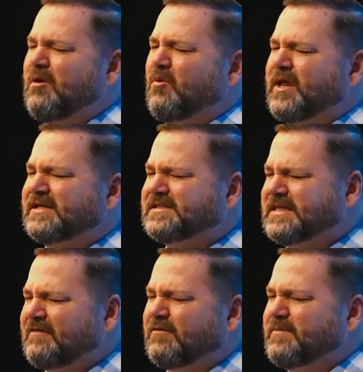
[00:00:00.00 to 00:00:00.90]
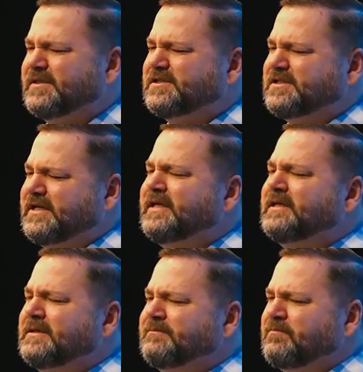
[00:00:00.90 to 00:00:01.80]
what has never been
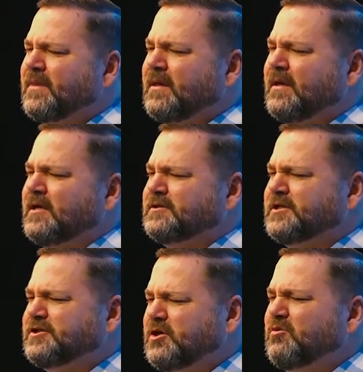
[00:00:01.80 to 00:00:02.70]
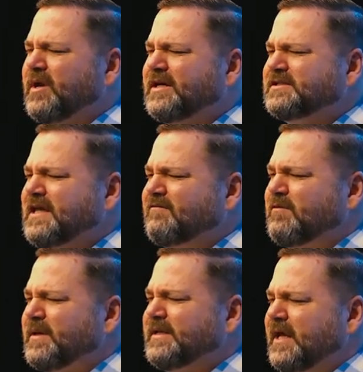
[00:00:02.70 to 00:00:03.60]
seen, to do what has never
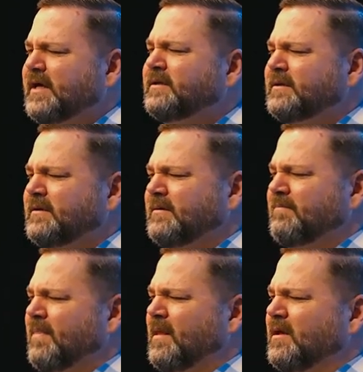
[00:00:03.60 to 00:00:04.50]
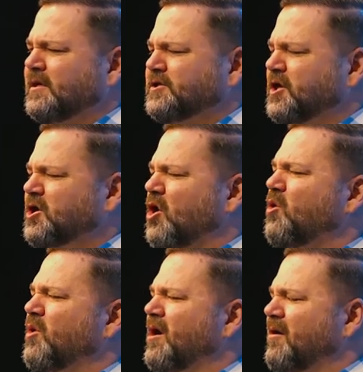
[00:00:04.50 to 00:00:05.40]
been done, to
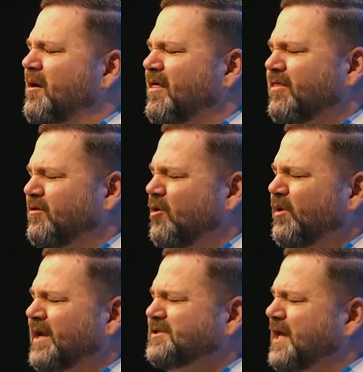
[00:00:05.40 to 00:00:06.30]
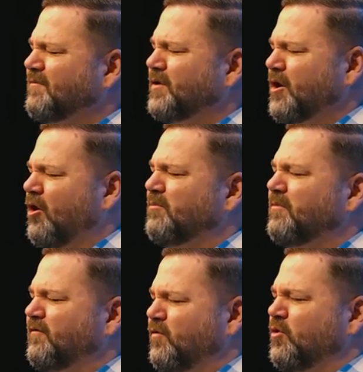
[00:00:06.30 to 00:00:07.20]
go where no one has ever gone
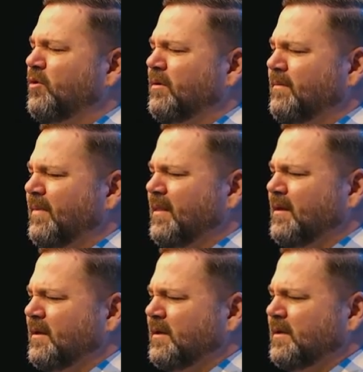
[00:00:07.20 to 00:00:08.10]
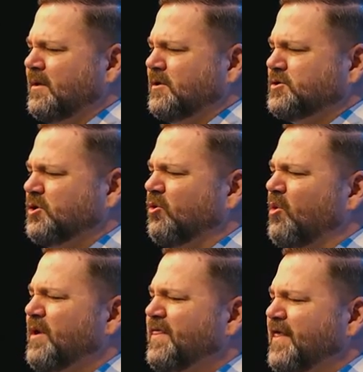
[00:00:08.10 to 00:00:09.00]
before. So,
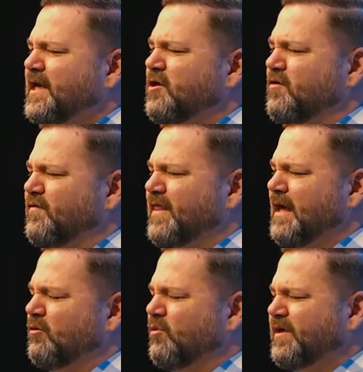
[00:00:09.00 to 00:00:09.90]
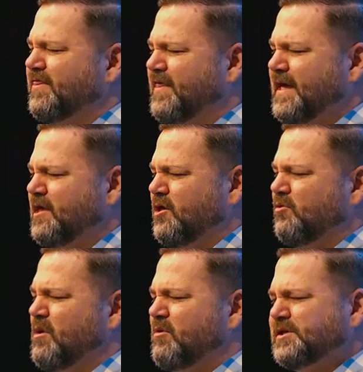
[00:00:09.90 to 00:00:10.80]
Lord, we thank you for that. Lord, we thank you.
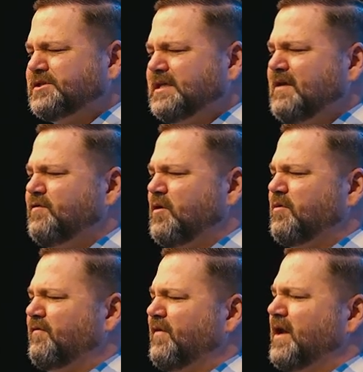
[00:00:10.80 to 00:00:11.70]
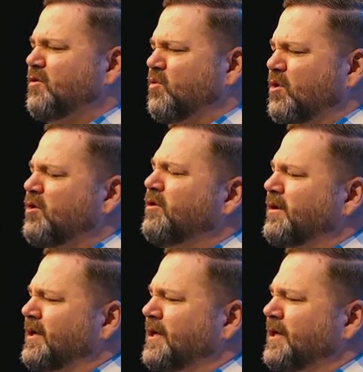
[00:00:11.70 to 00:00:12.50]
We receive your prophetic word.